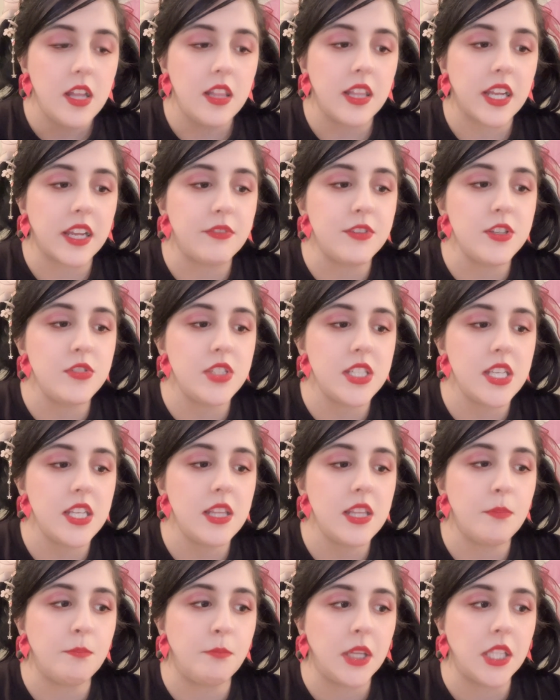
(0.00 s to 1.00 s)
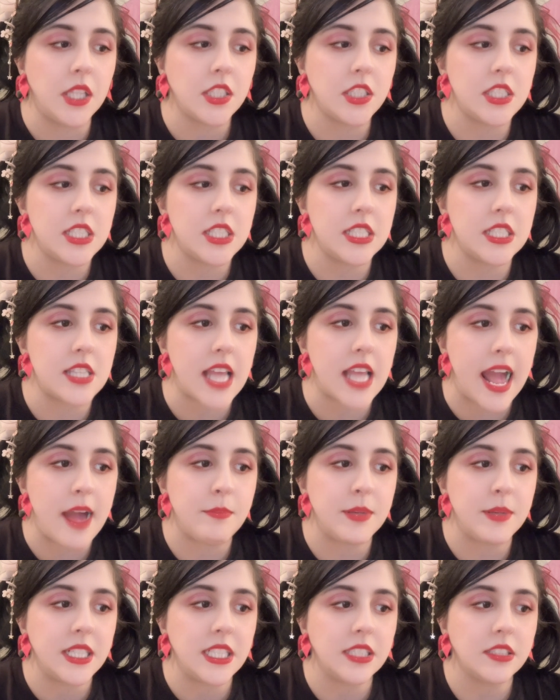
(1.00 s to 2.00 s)
Like, if you see the bullshit is
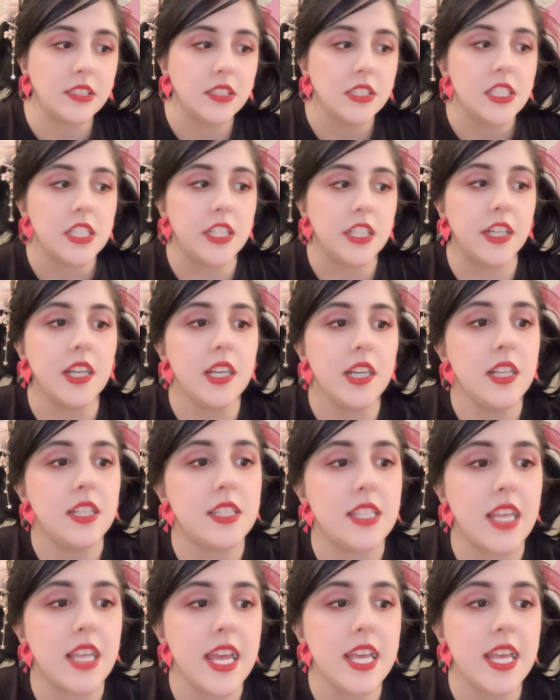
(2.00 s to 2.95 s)
happening, you're gonna